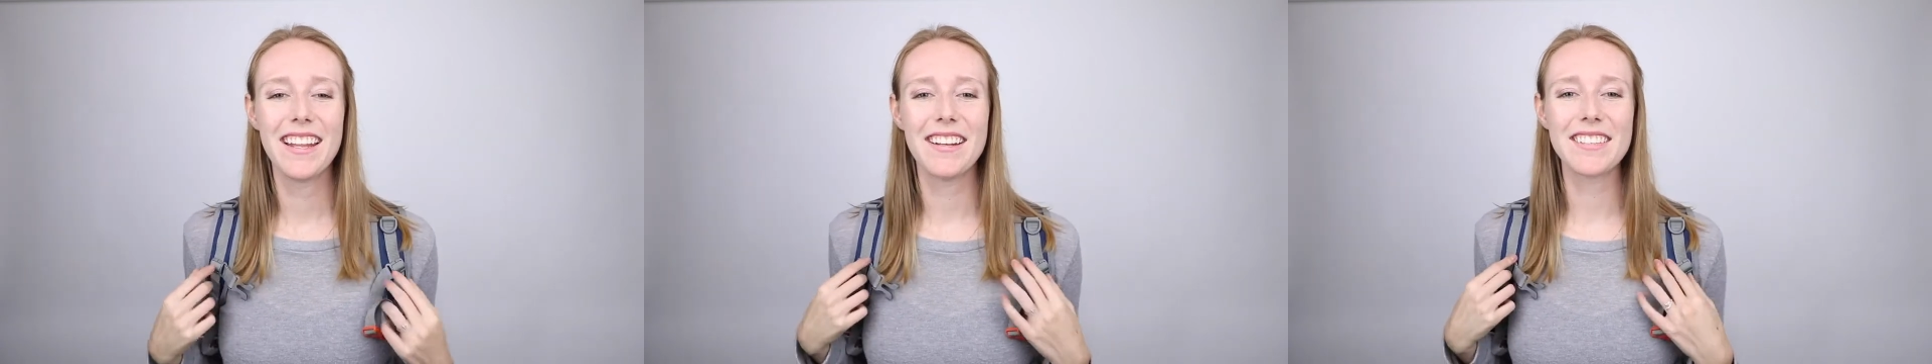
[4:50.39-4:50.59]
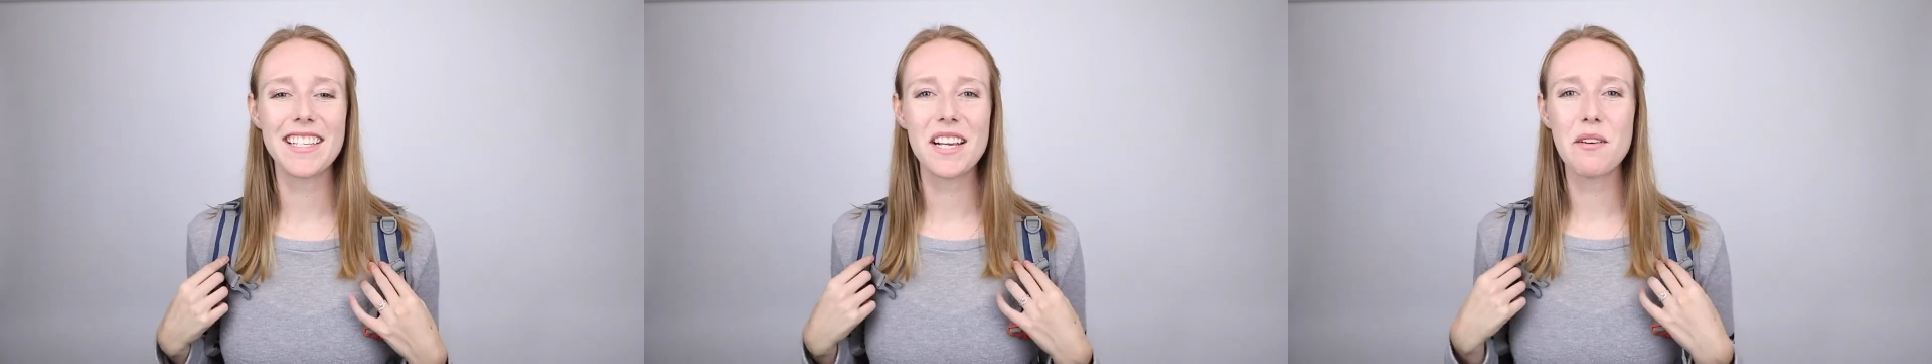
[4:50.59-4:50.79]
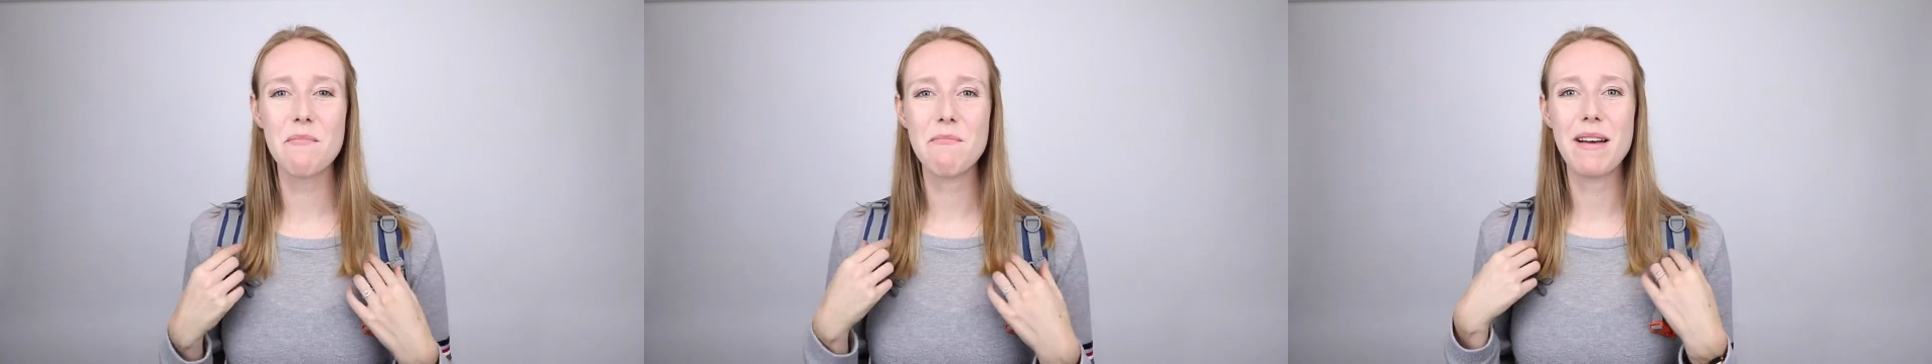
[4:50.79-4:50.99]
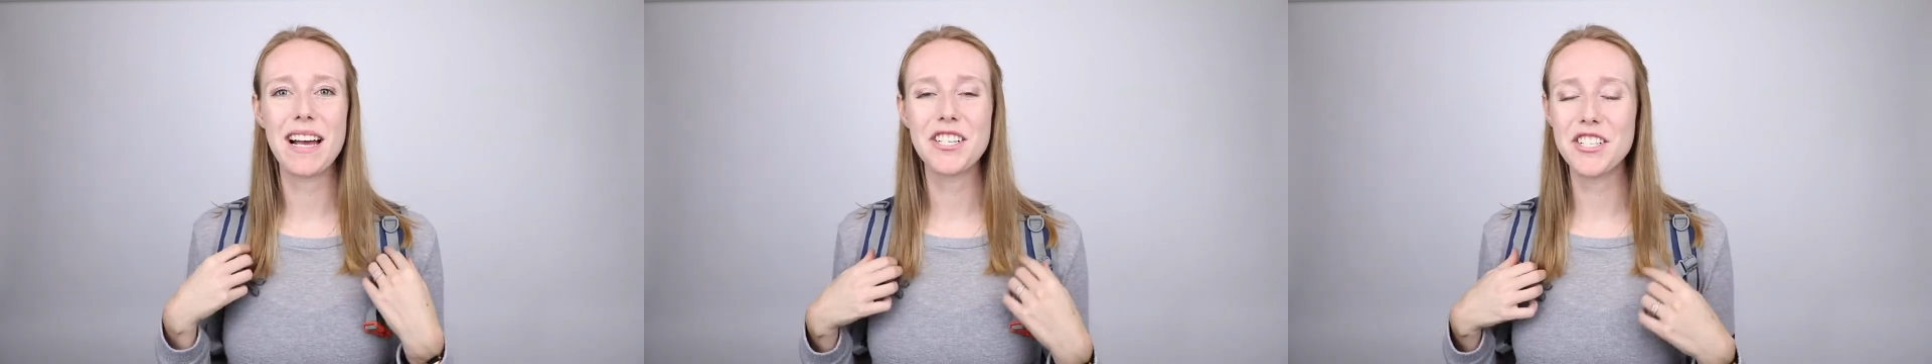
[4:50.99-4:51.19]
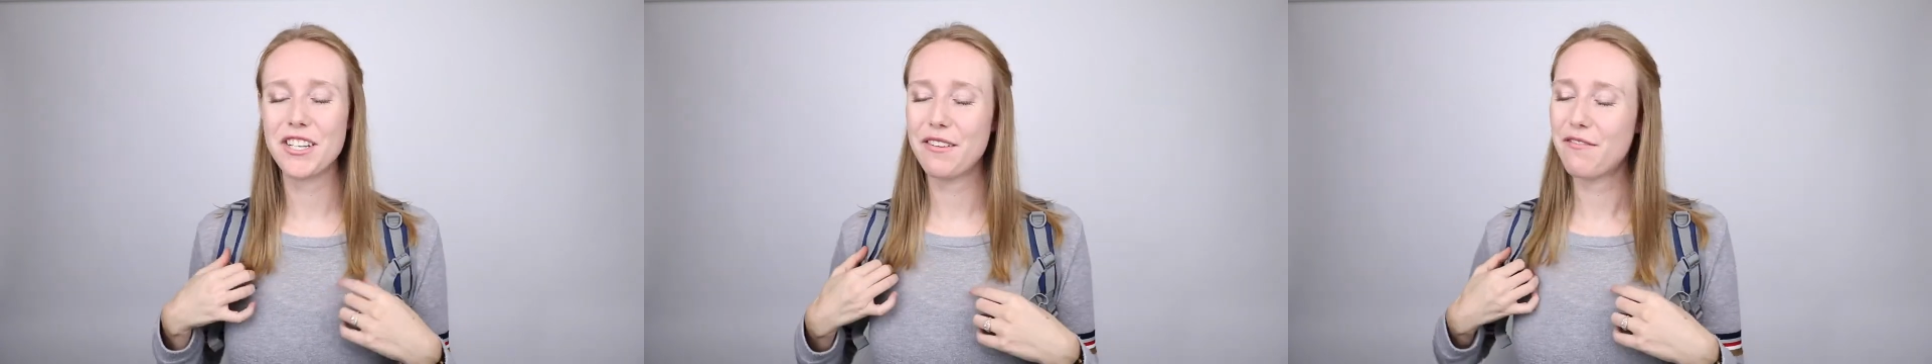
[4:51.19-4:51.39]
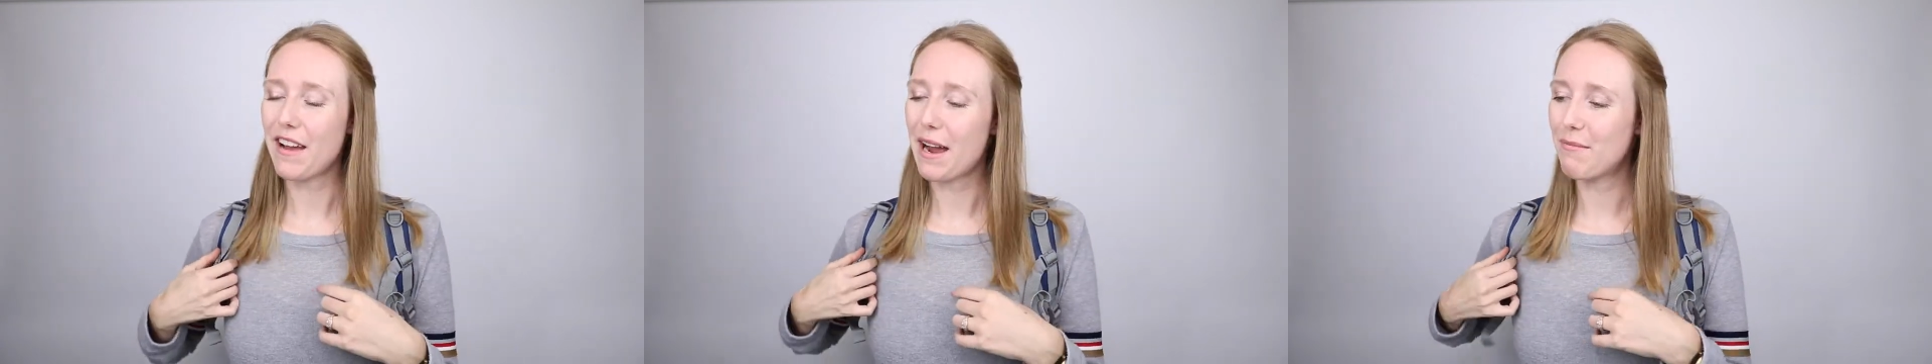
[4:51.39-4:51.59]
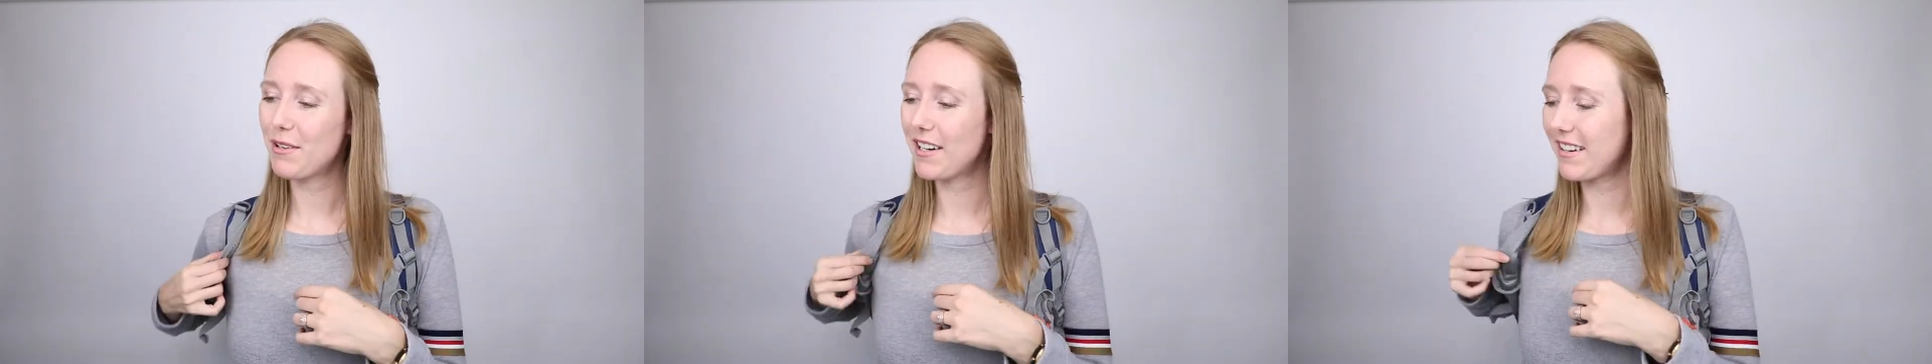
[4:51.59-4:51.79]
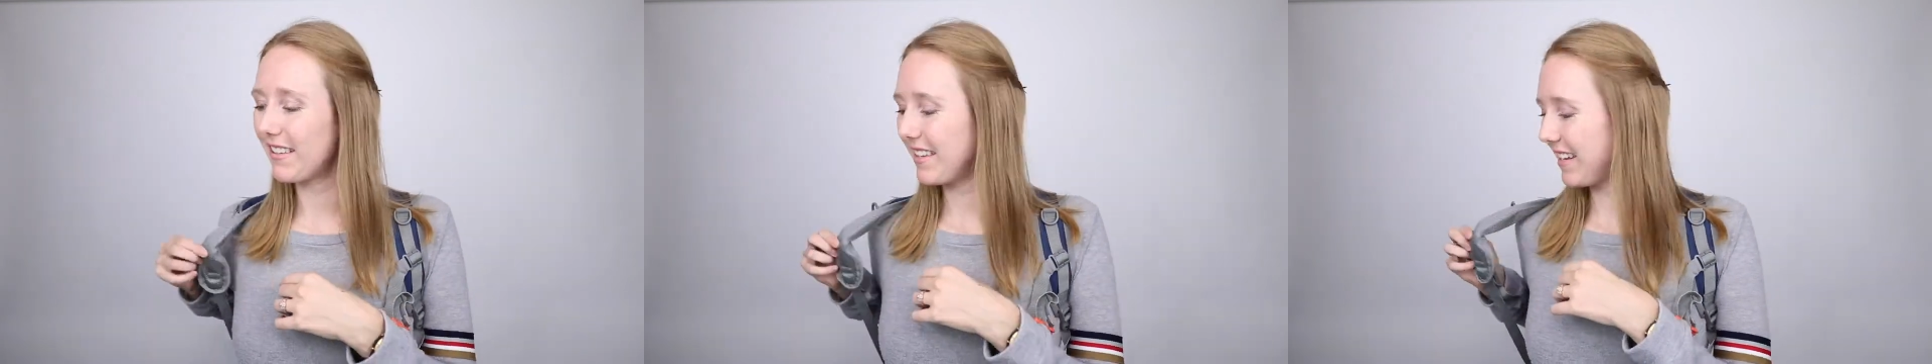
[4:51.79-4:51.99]
there's like a meshy
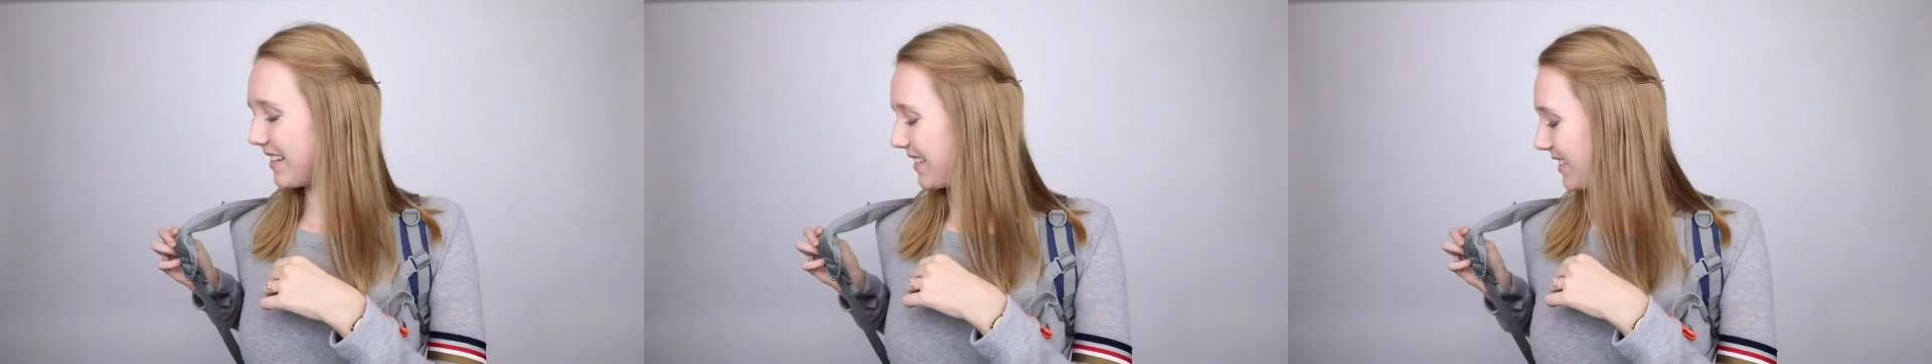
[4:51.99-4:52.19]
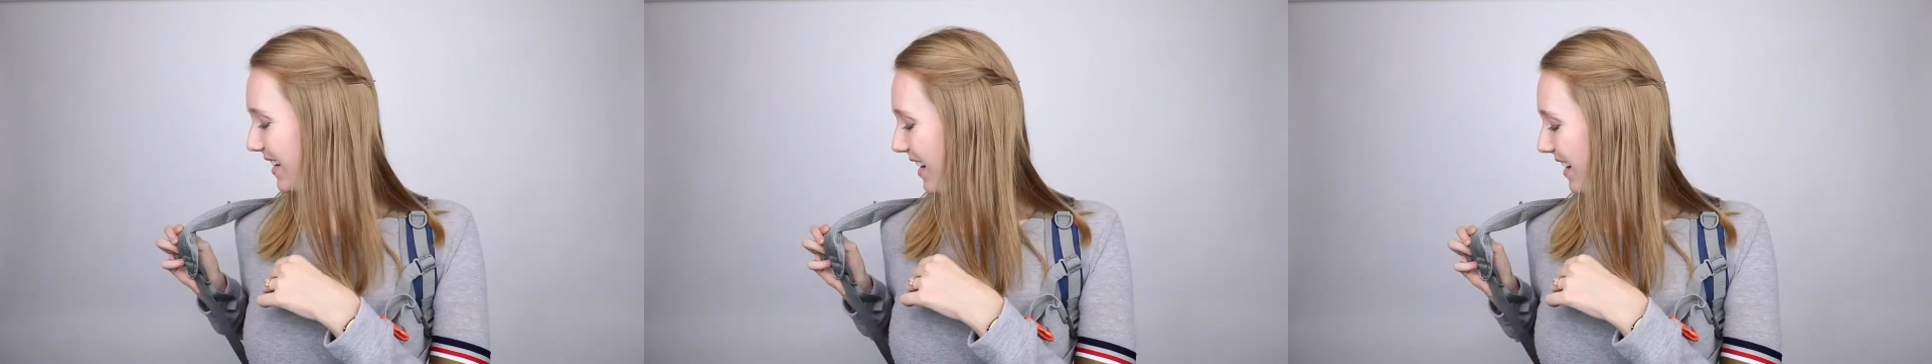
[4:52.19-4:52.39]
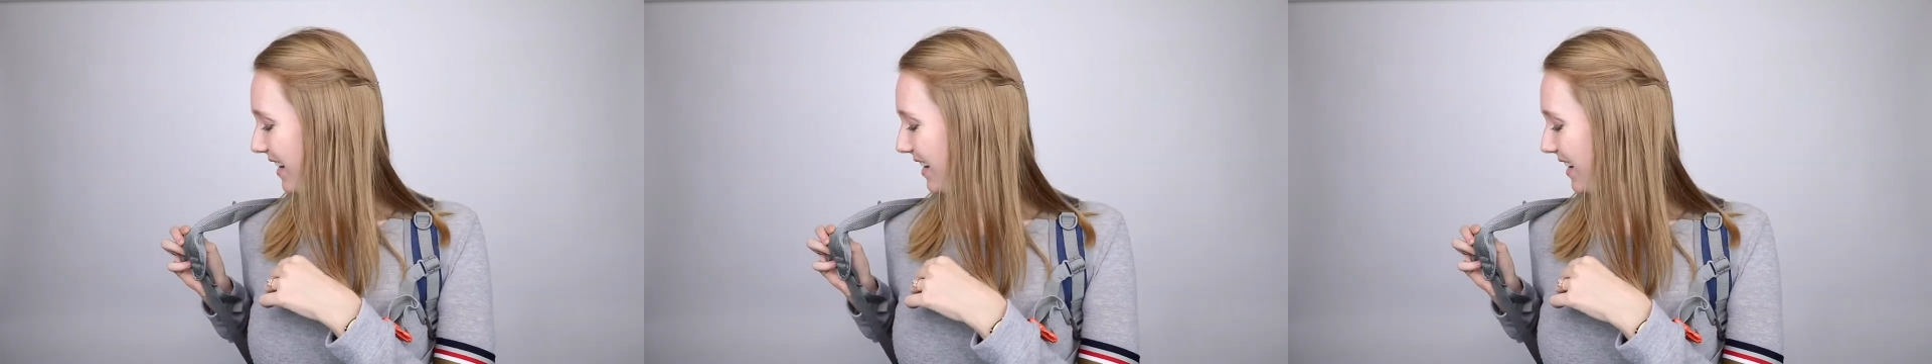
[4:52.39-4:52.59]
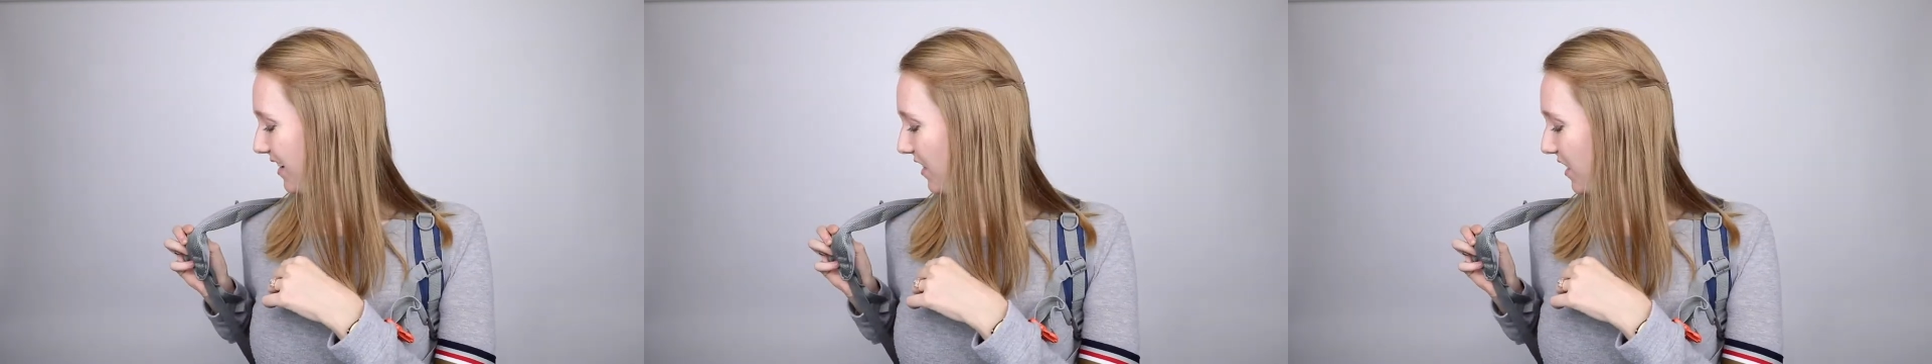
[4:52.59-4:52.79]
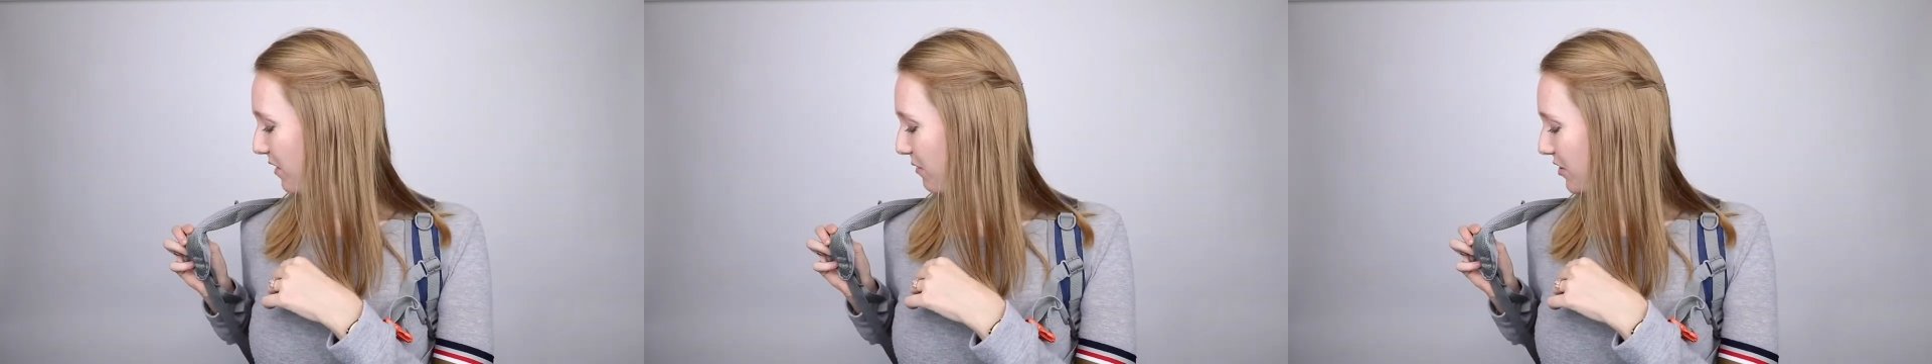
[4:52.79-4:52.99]
fabric on the inside here,